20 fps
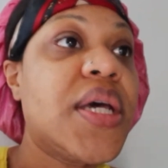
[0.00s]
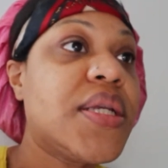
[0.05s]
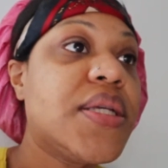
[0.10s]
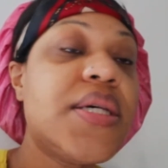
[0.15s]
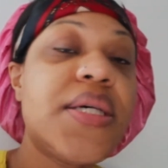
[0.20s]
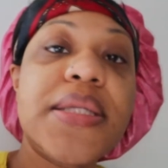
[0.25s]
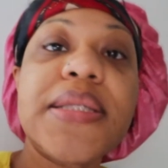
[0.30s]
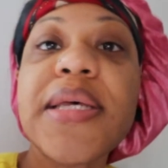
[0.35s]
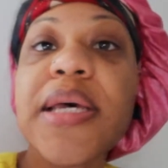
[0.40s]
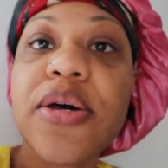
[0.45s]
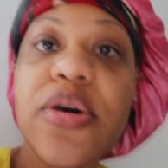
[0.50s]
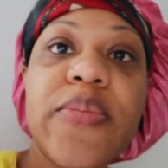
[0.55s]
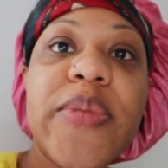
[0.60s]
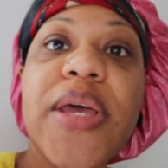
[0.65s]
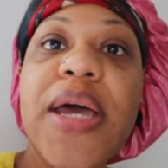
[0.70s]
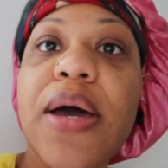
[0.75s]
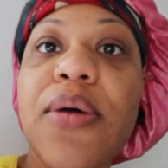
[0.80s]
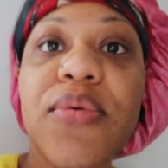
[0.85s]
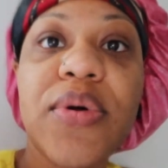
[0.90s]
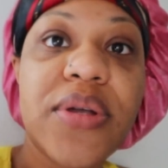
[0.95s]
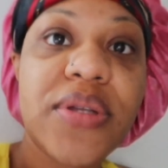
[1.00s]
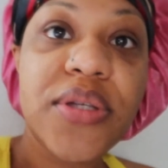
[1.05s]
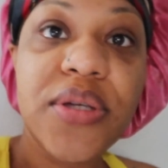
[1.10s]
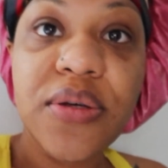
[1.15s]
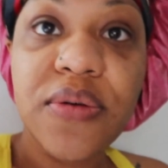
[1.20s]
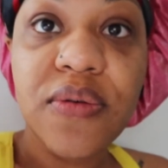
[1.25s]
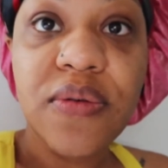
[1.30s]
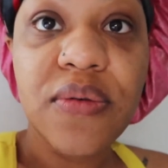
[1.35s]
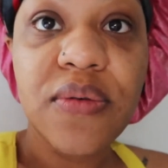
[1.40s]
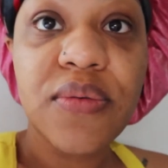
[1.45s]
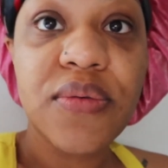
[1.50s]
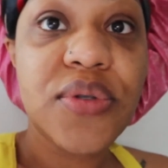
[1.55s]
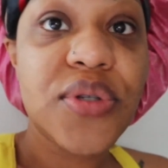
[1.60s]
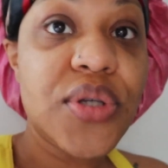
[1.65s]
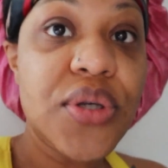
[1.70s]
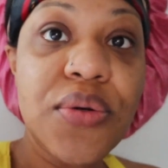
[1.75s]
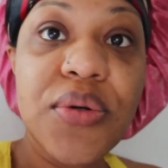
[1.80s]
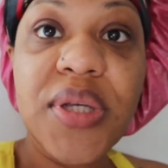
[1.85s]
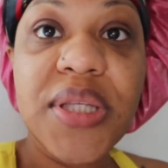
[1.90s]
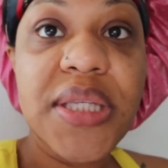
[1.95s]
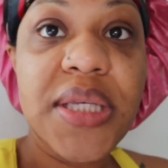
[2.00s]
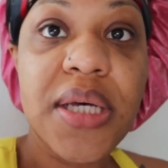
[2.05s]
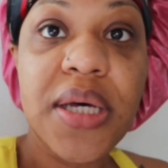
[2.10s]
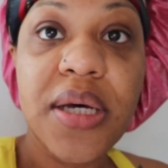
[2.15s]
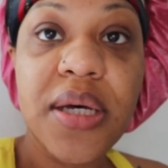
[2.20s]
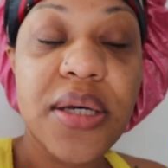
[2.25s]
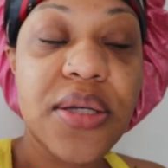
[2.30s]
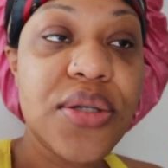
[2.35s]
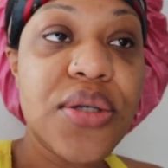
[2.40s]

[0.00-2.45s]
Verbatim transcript: just tell me I work 2 2 to uh,